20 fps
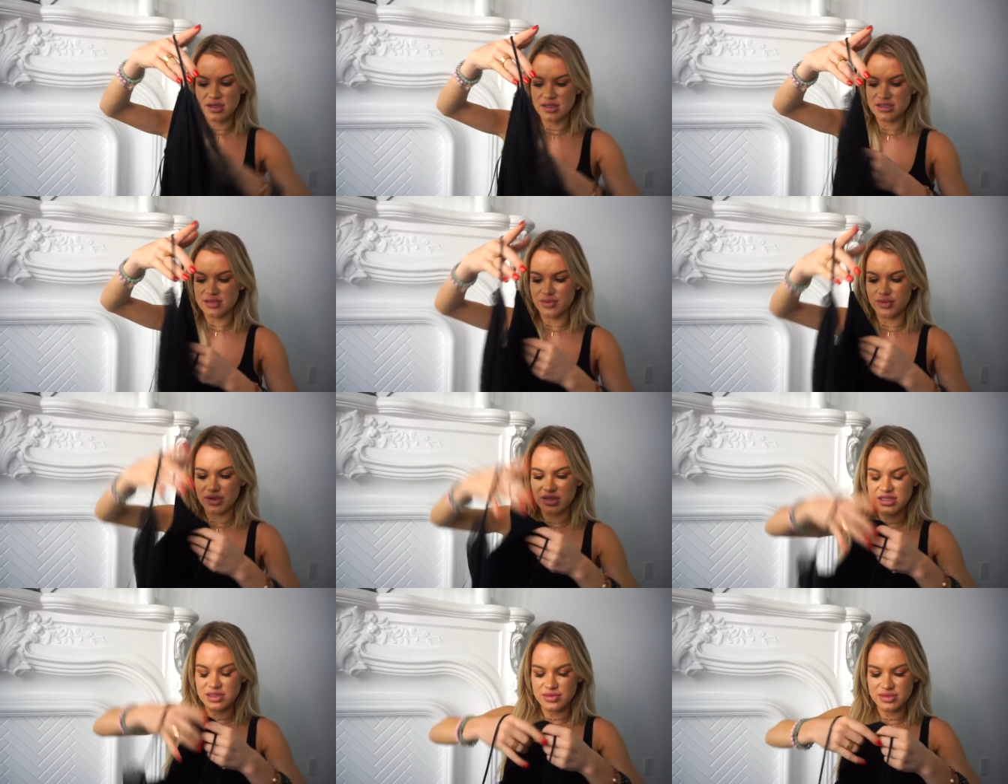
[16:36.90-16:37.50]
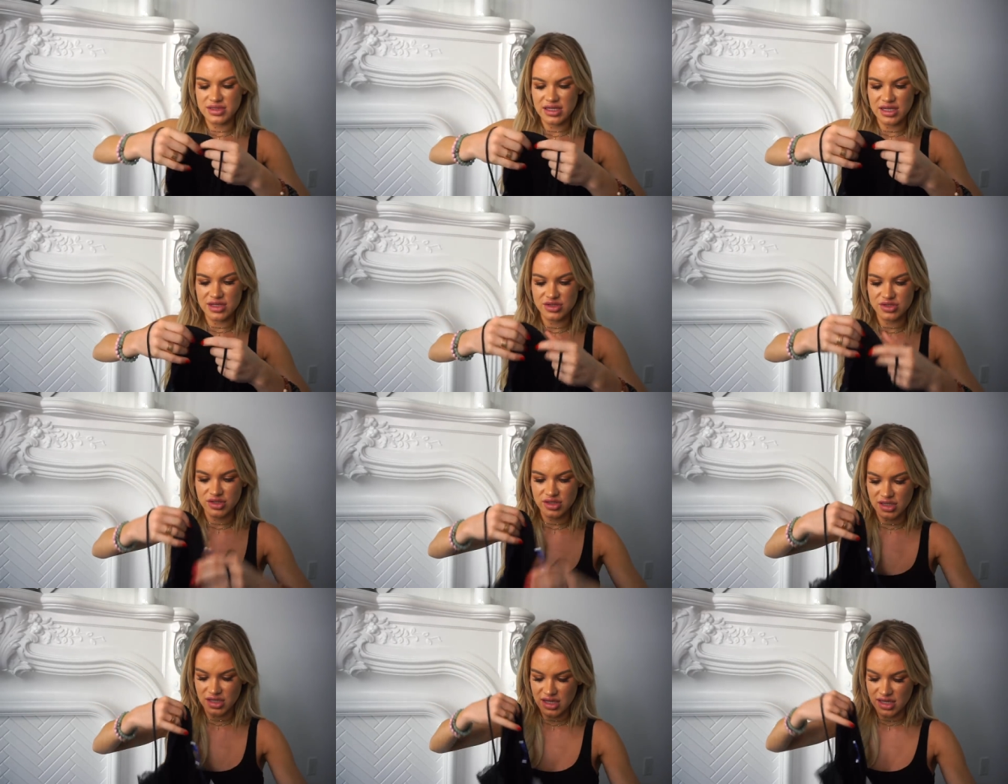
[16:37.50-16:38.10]
it's pretty
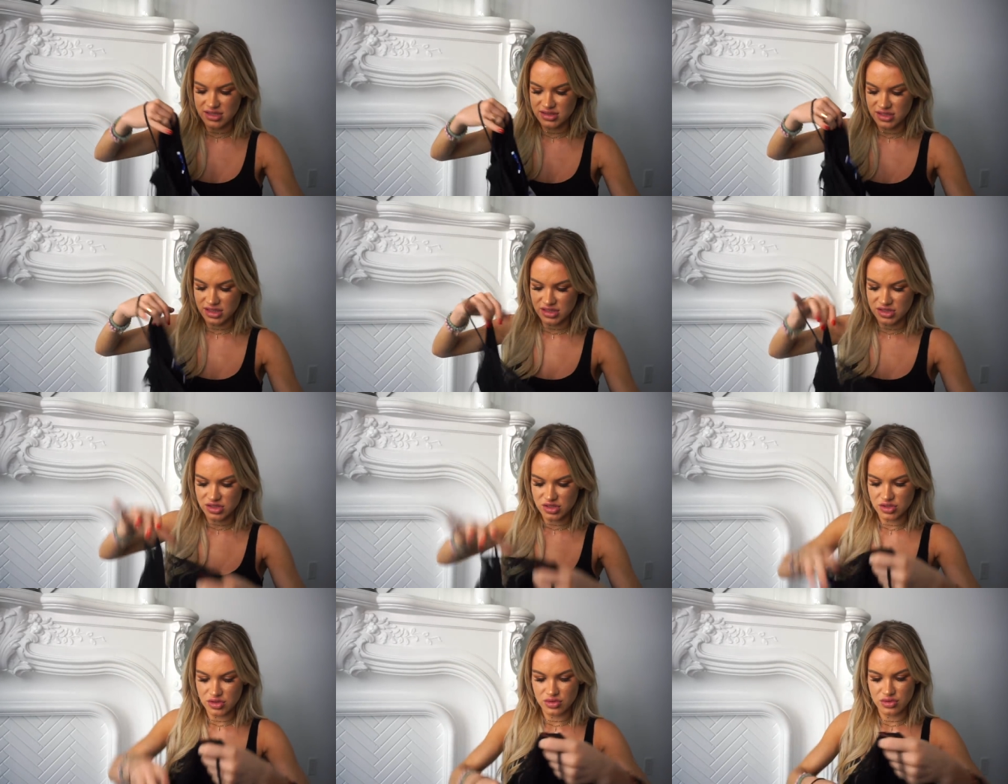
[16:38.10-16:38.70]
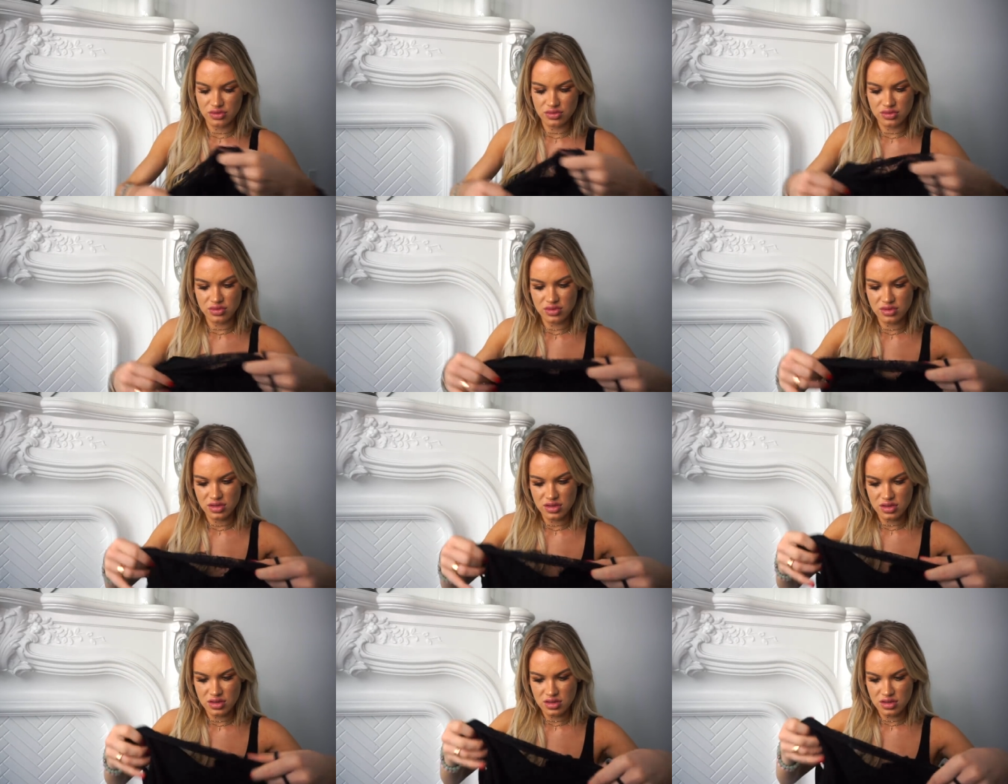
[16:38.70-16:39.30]
substantial. Like it has like two
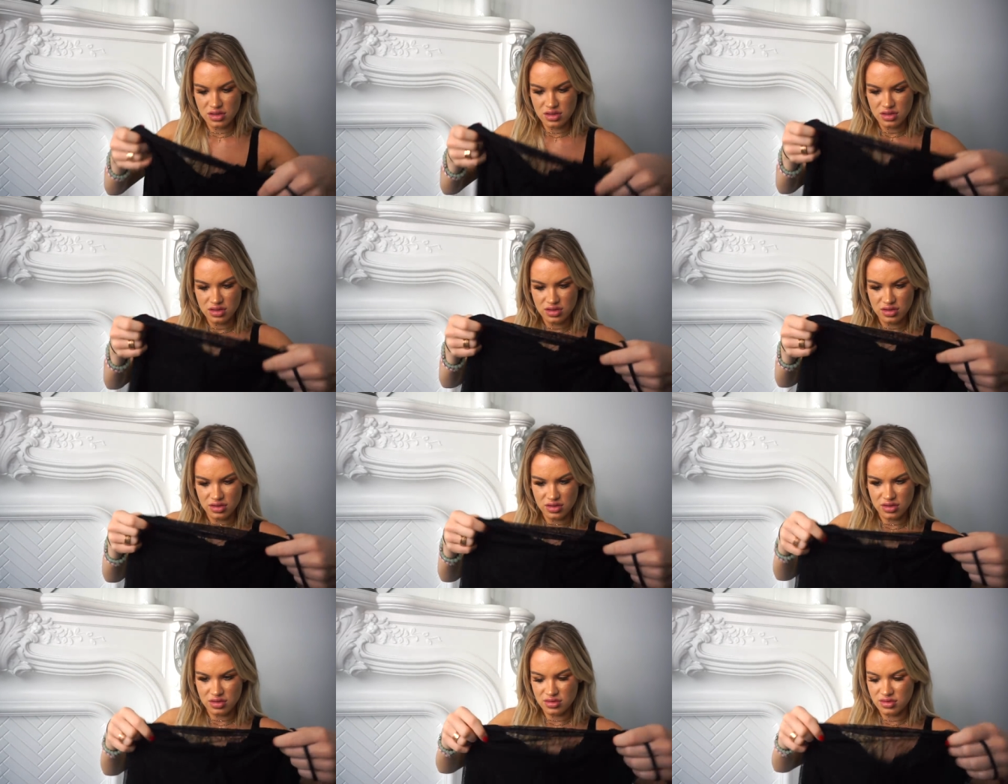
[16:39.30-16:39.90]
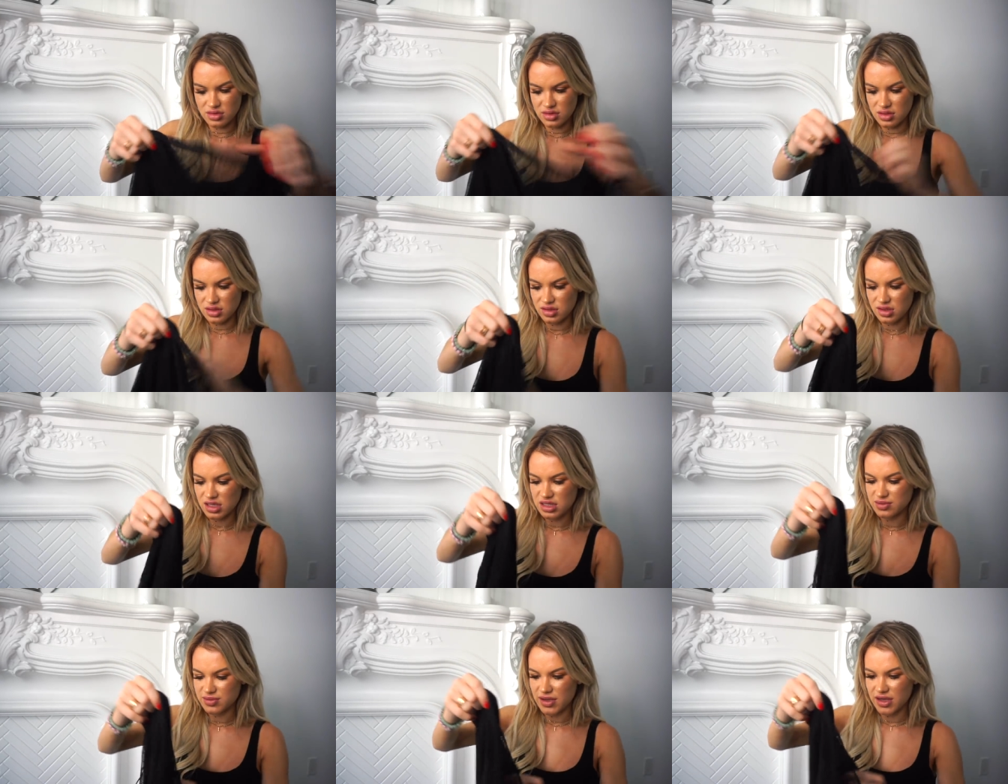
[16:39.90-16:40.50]
little
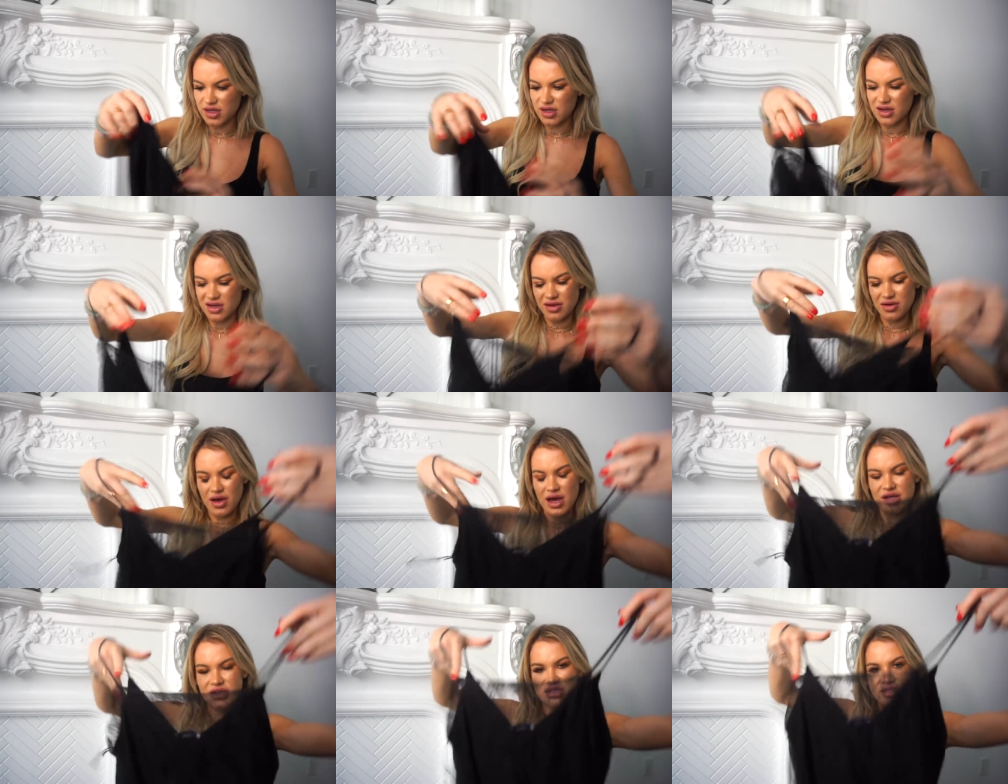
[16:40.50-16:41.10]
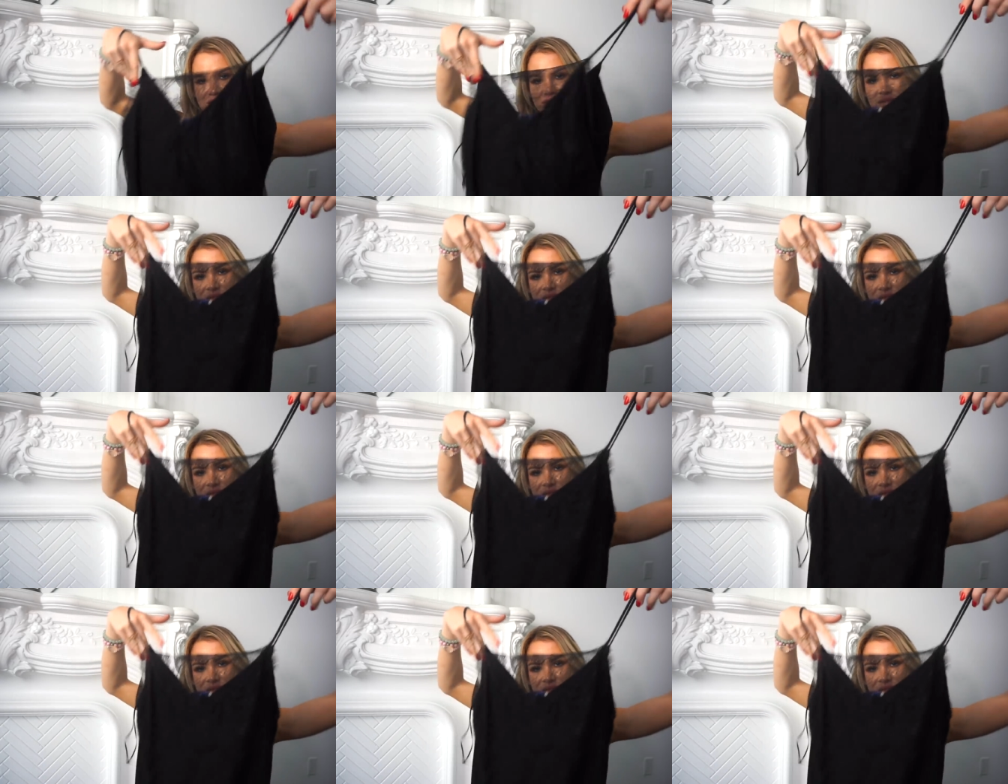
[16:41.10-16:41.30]
things back here. I don't know. I just,